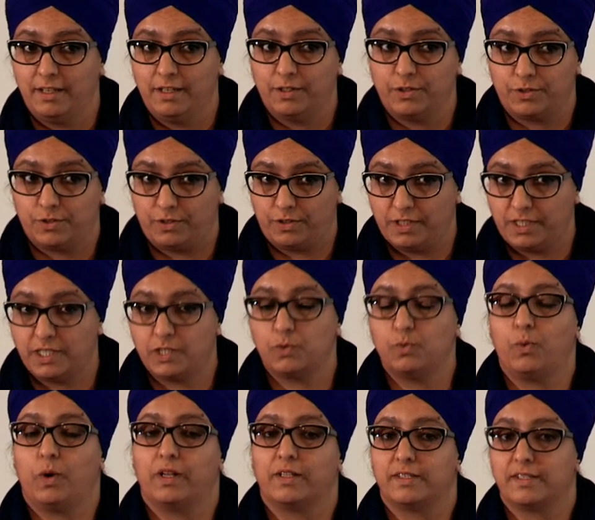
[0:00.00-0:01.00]
So this is
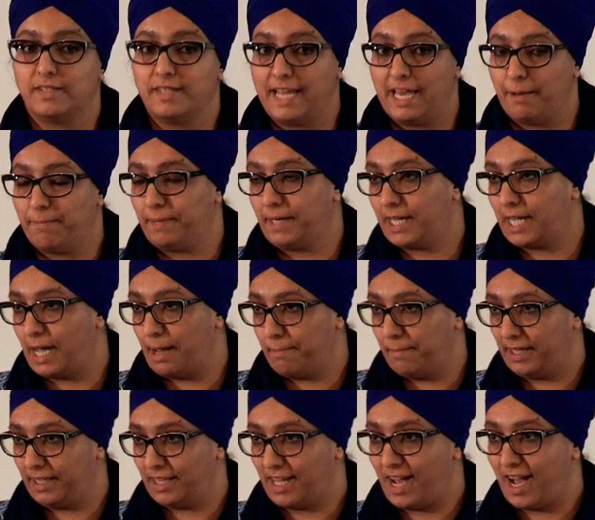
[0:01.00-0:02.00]
what's now
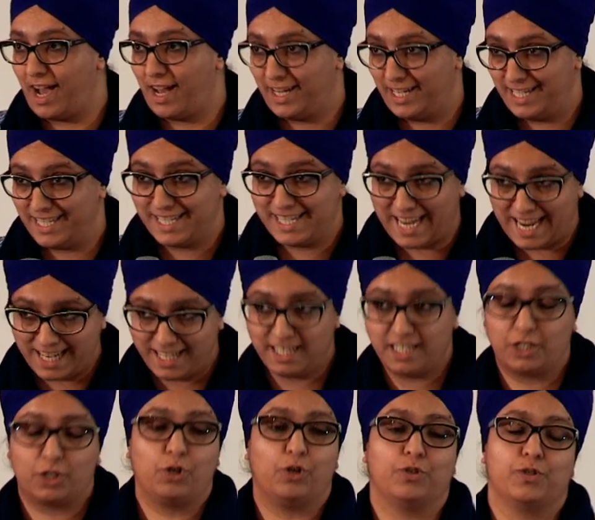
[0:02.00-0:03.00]
becoming the
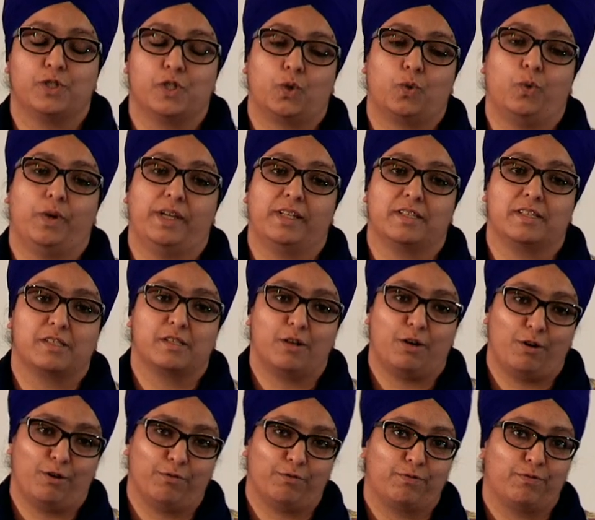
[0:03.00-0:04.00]
unintended consequence
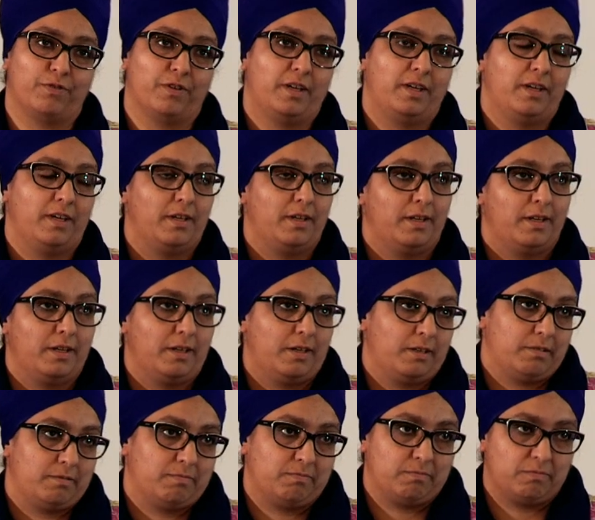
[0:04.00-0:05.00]
of,
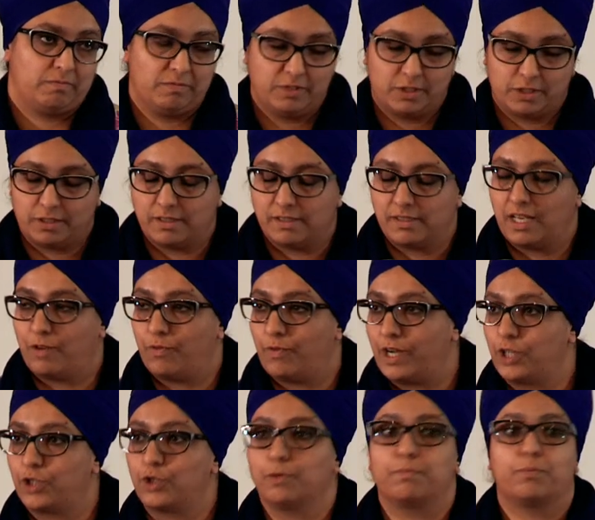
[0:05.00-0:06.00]
you could say,
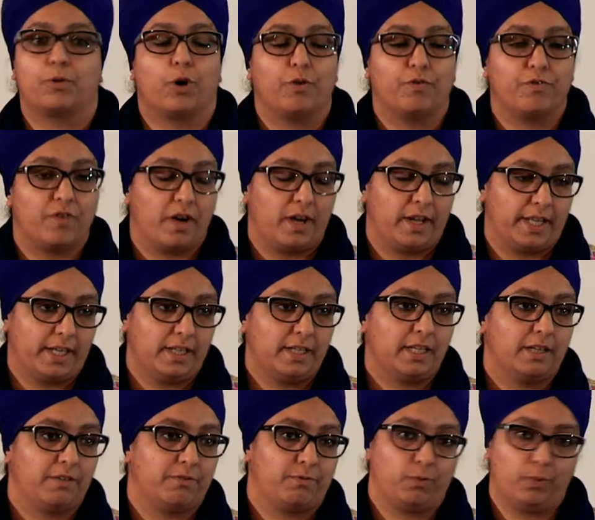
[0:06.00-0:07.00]
racial profiling,
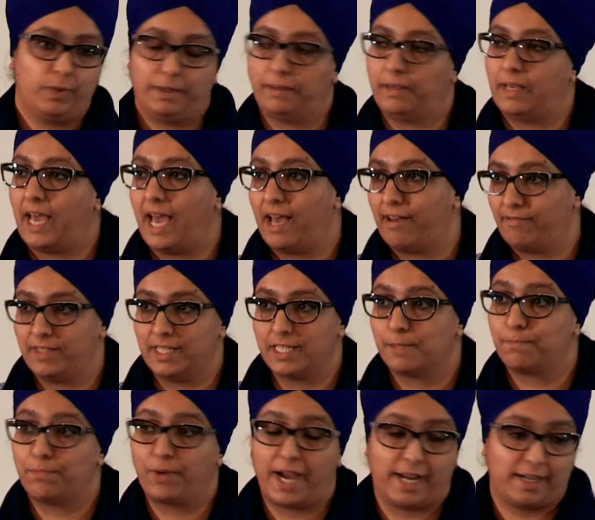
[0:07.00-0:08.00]
if we have this
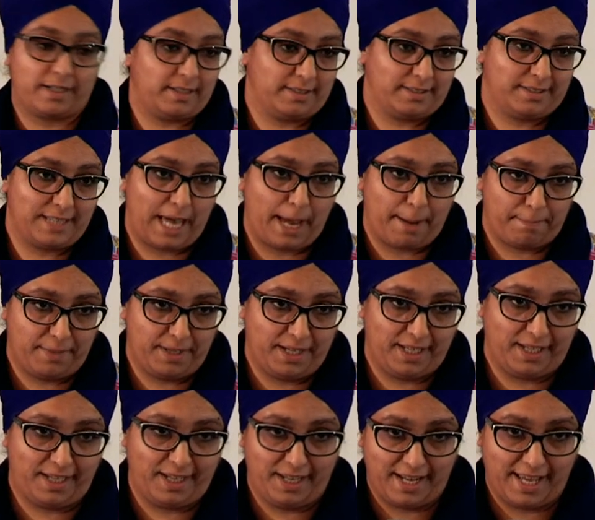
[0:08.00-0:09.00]
practice
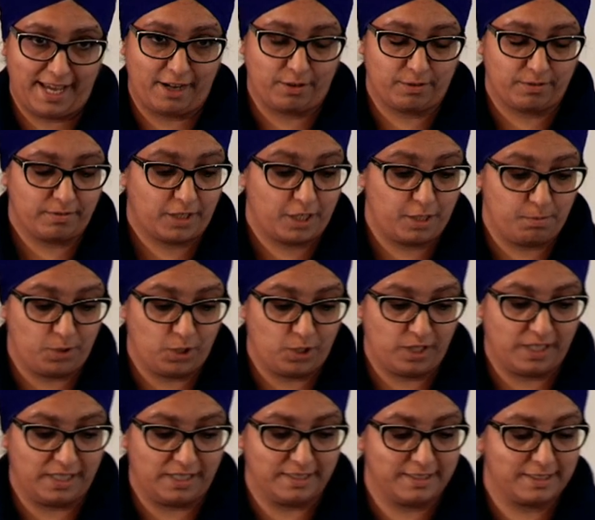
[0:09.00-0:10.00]
happening in our
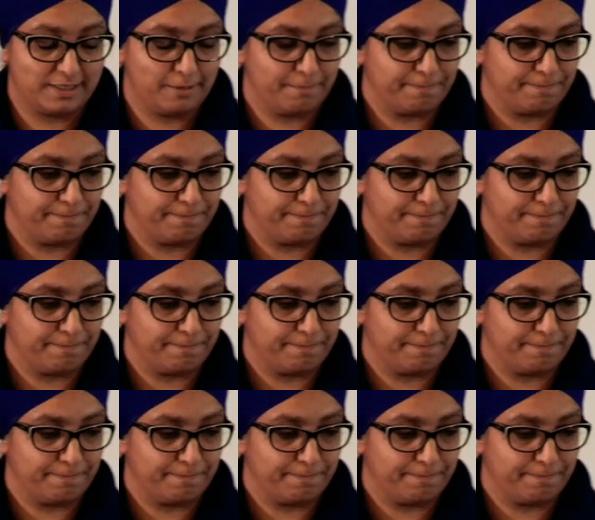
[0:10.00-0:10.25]
communities.